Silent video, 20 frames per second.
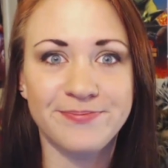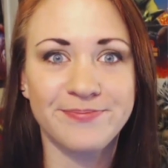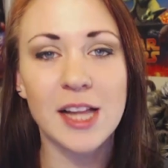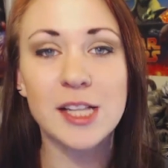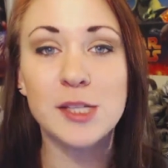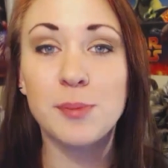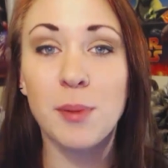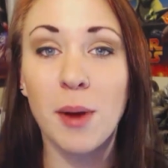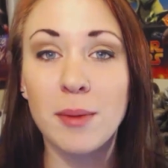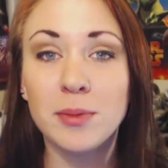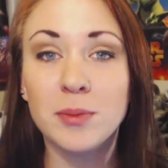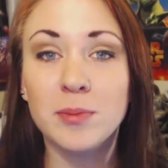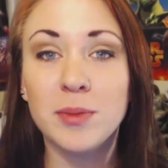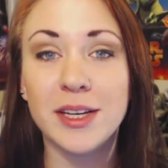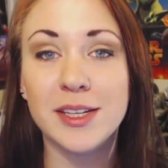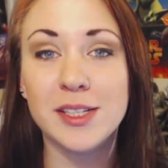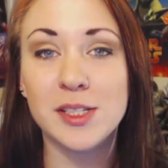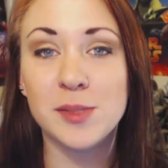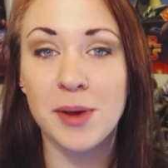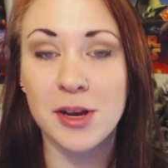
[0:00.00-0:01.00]
It's probably
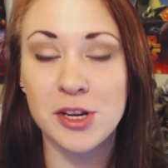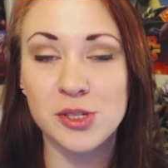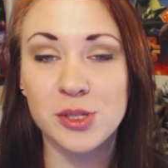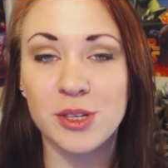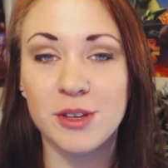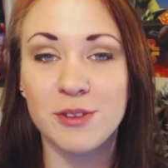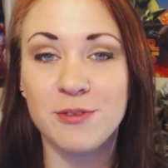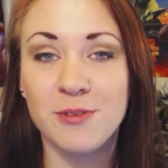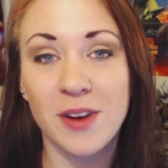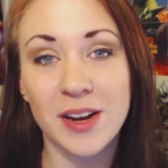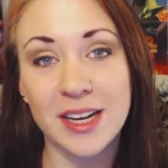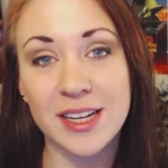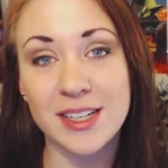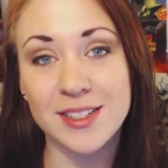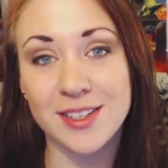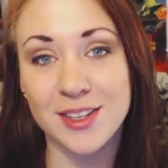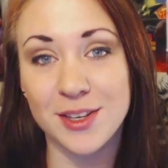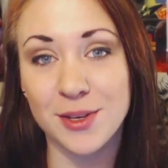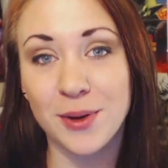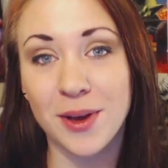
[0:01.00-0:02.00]
especially funny
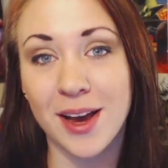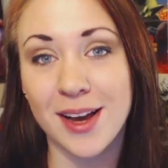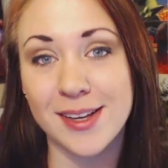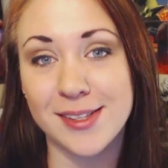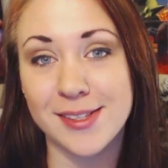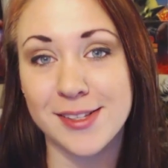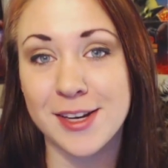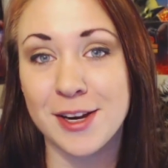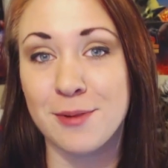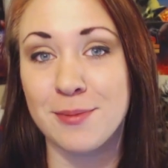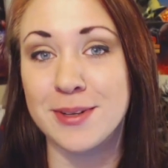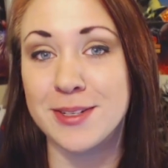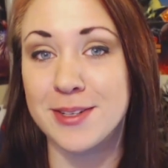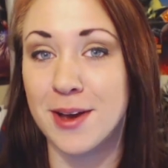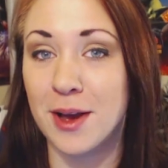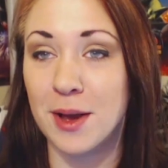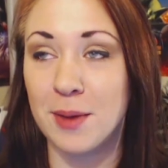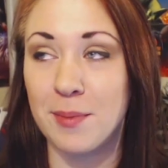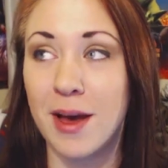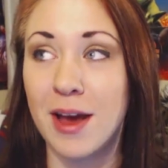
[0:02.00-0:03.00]
to you guys to hear me
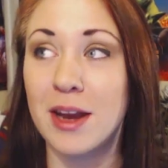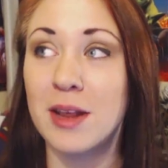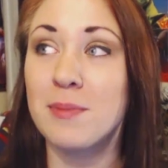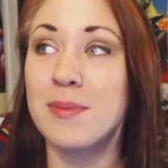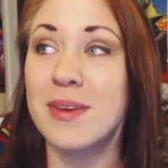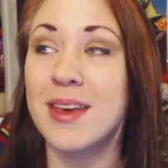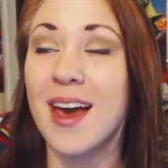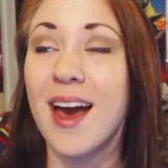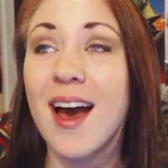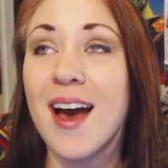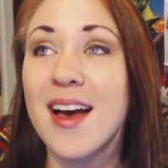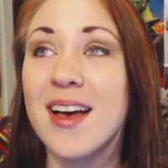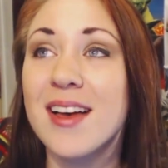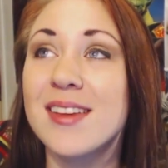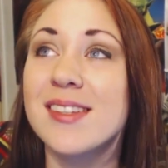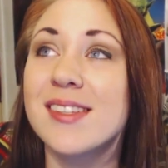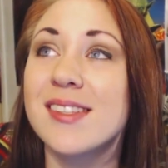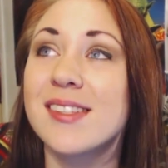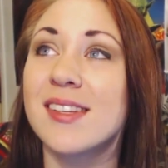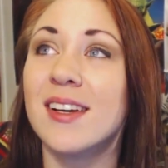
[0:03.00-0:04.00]
talk about it
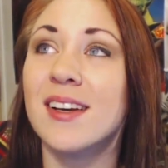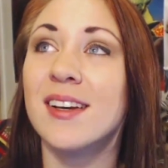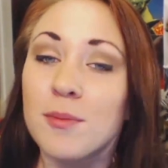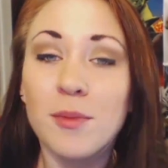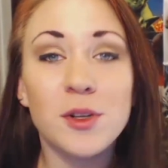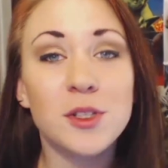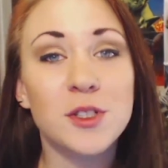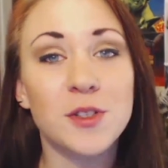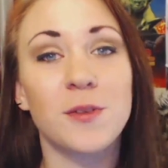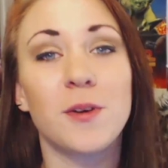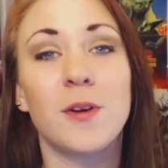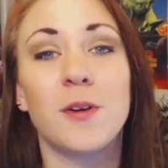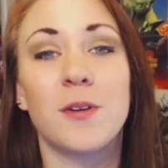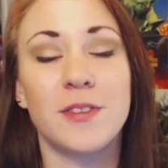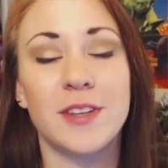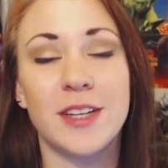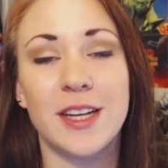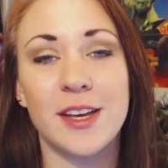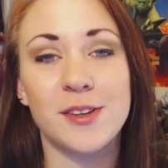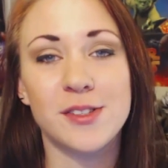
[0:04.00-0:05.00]
because multiple
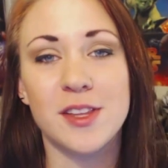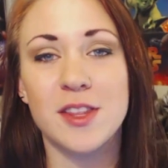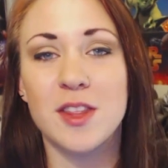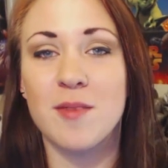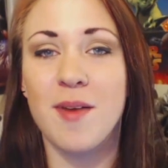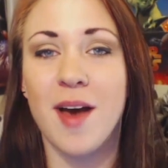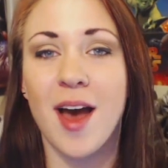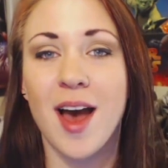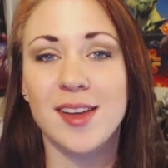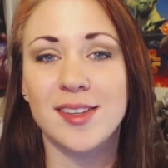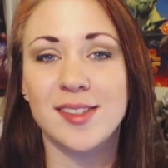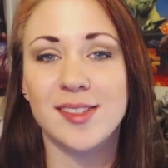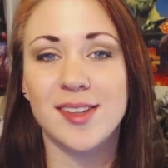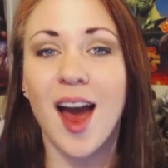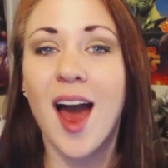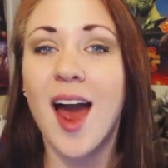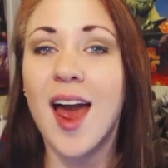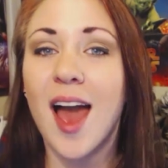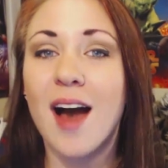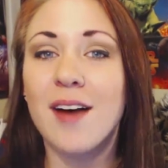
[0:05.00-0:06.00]
videos in the past
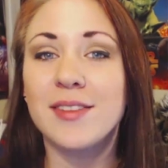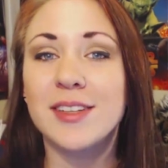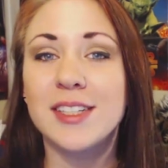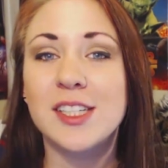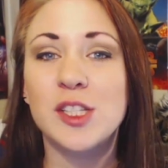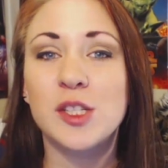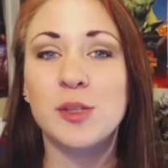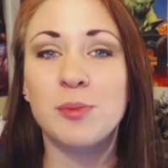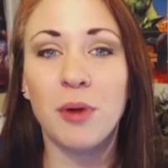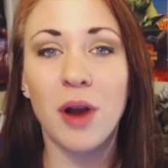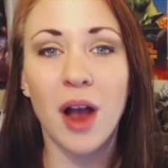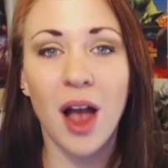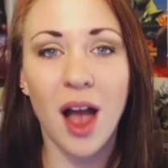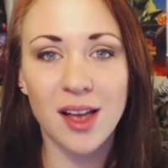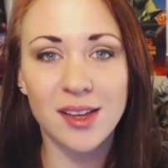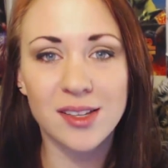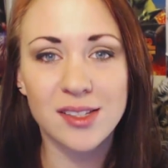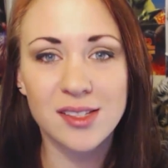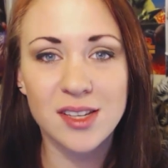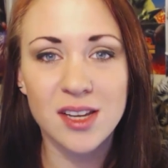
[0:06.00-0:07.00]
I have
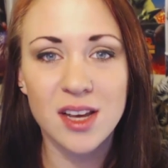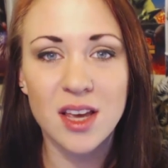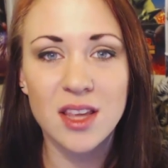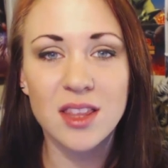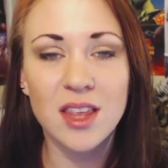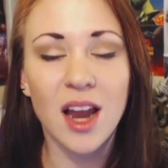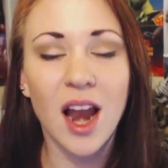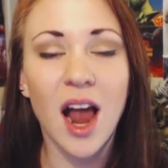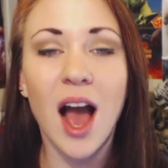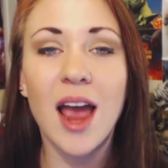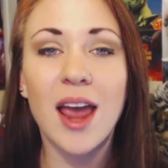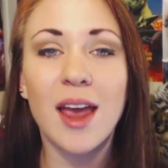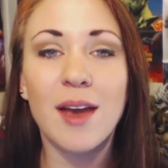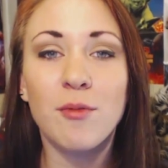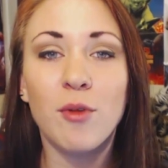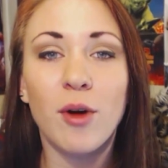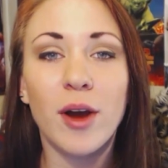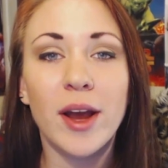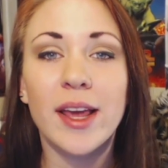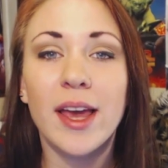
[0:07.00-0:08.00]
expressed that I am
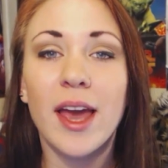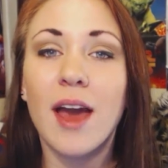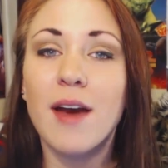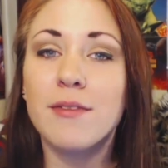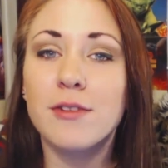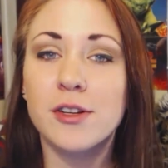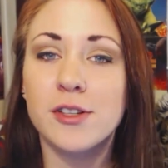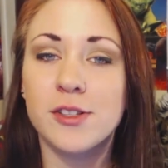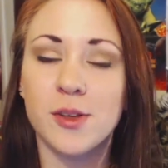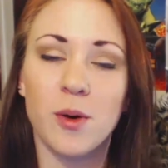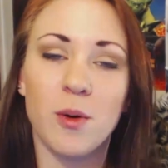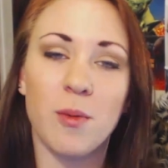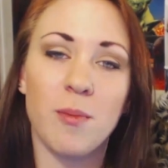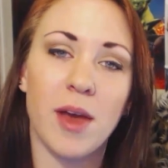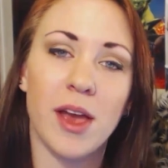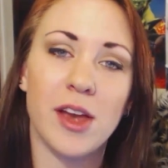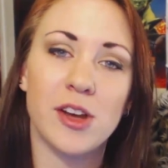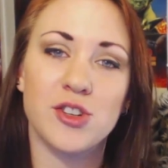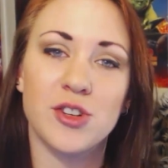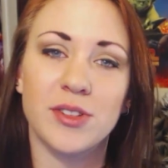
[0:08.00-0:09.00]
waiting ever so
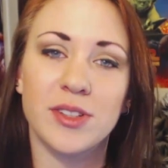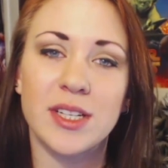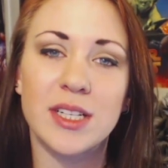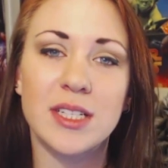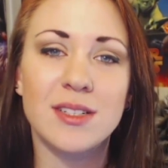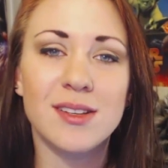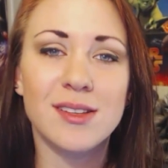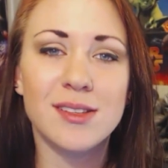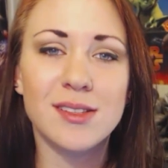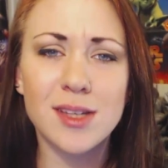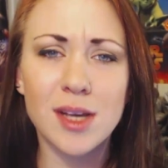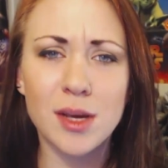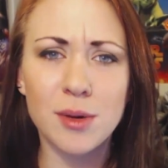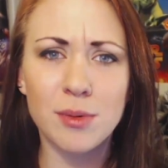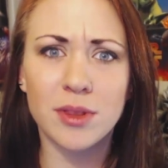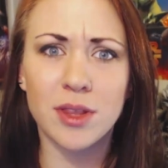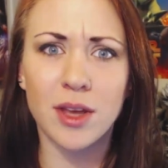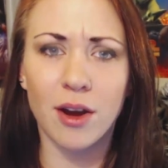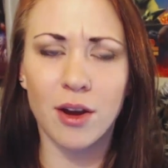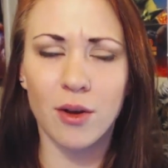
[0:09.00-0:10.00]
impatiently to see what
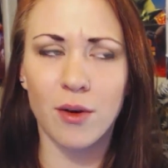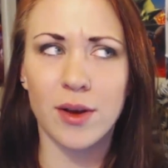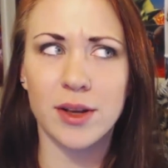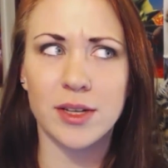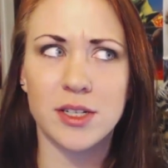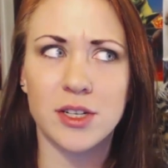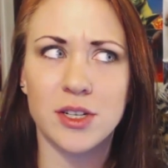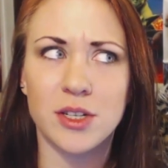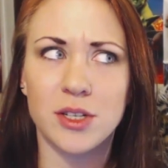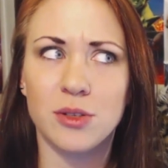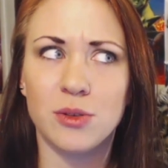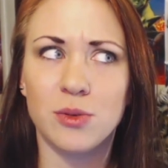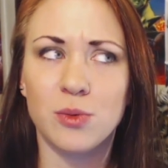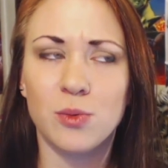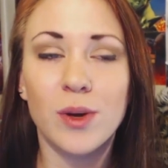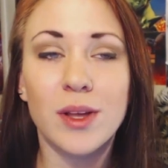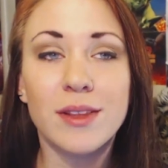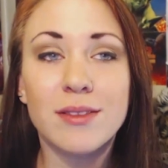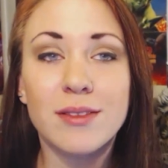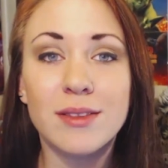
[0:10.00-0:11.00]
they are going to do
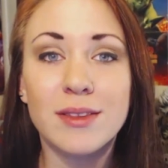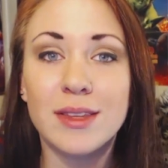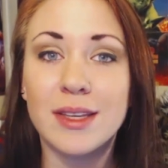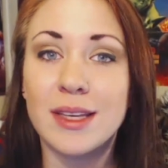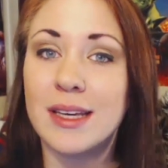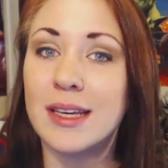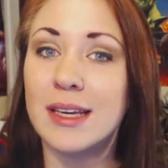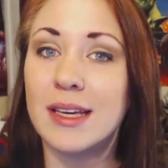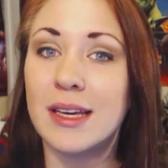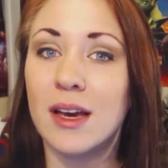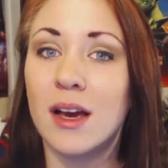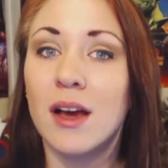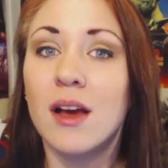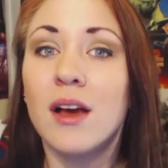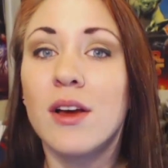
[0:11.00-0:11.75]
with the